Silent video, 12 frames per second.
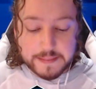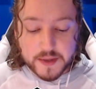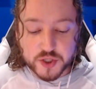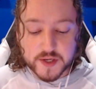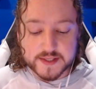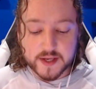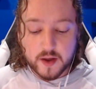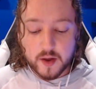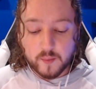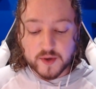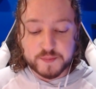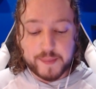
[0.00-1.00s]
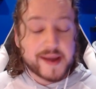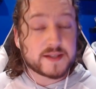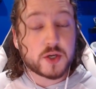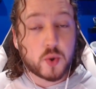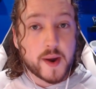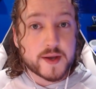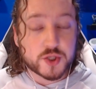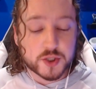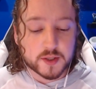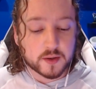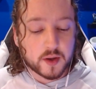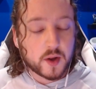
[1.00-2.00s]
images, which begs the
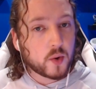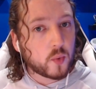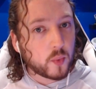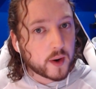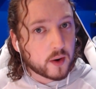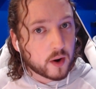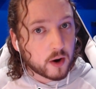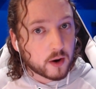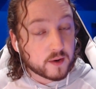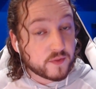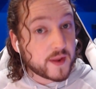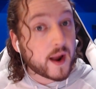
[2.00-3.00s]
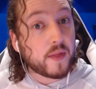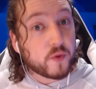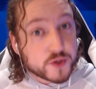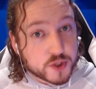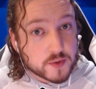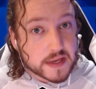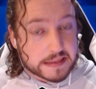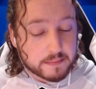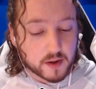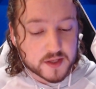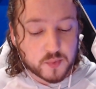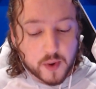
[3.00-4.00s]
question, where are the other two
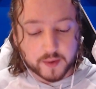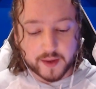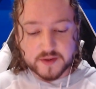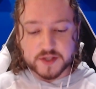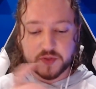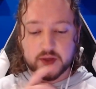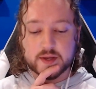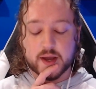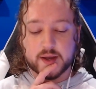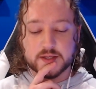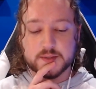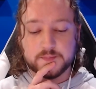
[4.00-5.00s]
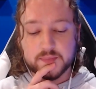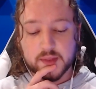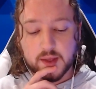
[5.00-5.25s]
emotes? Well, here's the thing, guys.